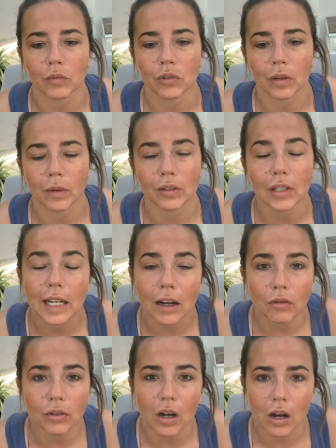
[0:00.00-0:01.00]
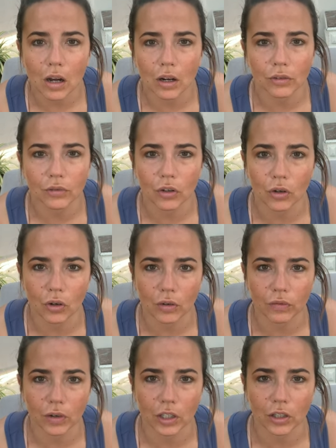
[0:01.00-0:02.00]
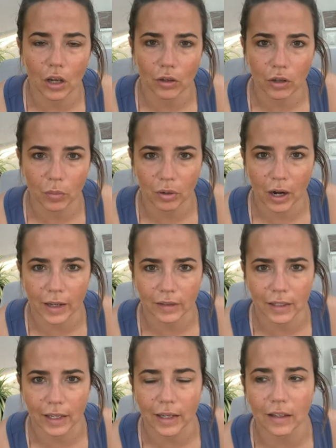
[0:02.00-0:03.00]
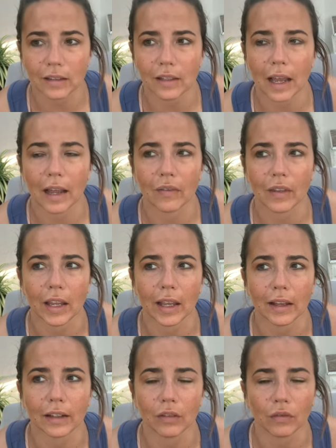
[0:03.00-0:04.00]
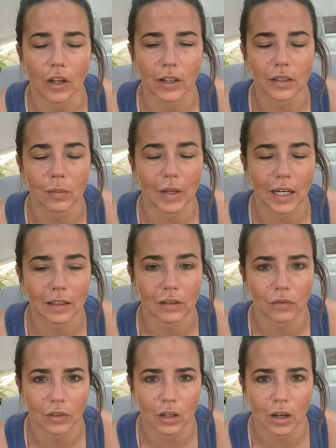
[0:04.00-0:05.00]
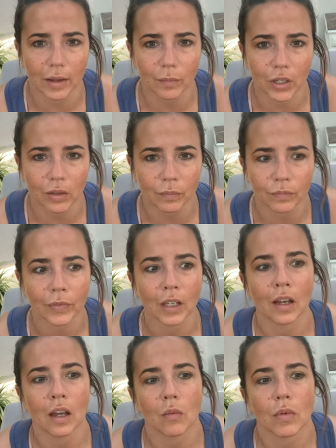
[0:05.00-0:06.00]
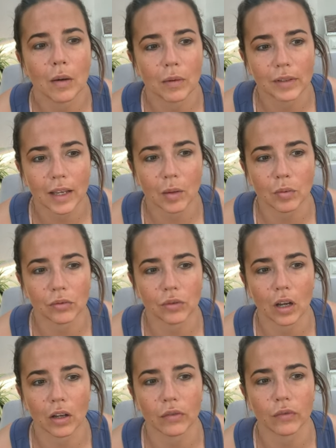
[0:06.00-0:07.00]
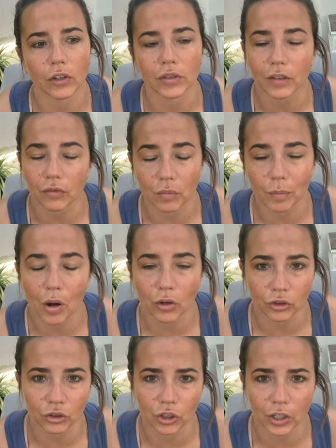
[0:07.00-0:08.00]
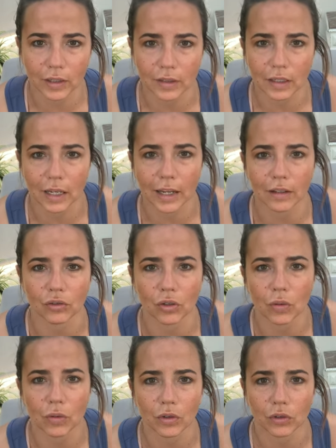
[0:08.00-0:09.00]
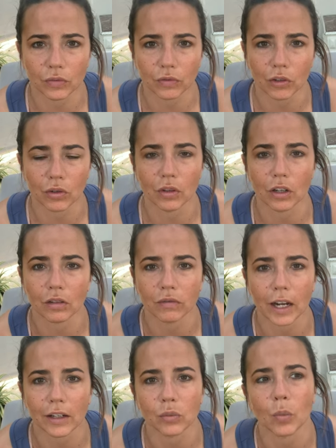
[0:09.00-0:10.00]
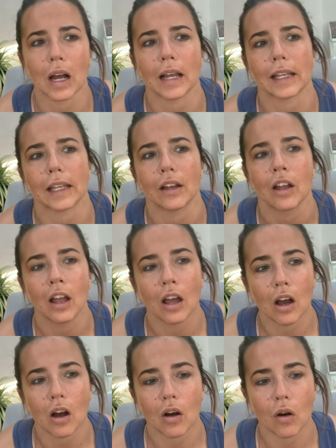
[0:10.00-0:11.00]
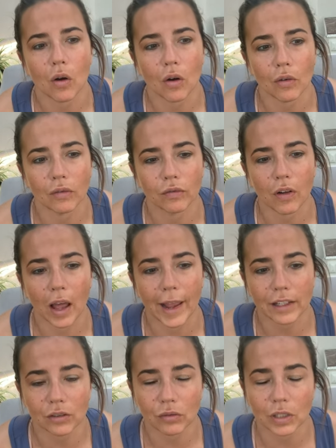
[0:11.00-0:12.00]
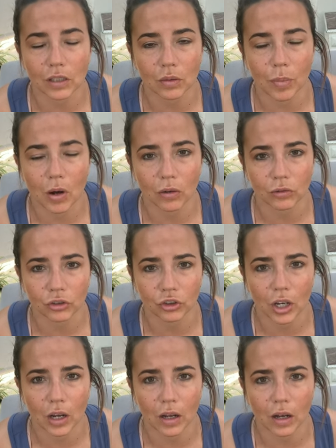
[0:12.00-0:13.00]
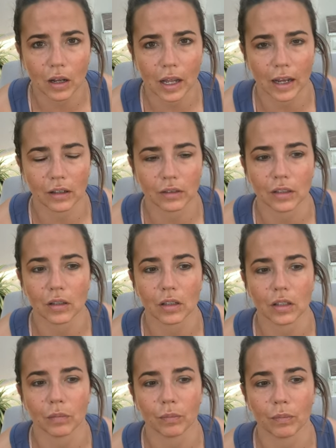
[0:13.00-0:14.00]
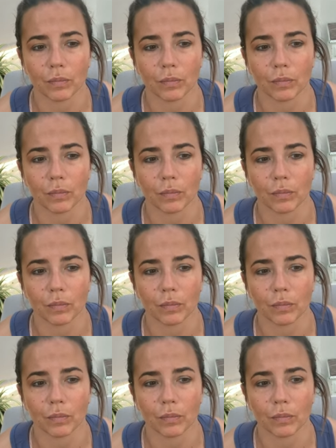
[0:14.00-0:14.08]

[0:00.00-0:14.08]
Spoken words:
So it was an hour and a half of yoga practice and then 30 minutes of alignment, where I was able to go through different postures and he'd talk us through the correct way of entering the posture, how to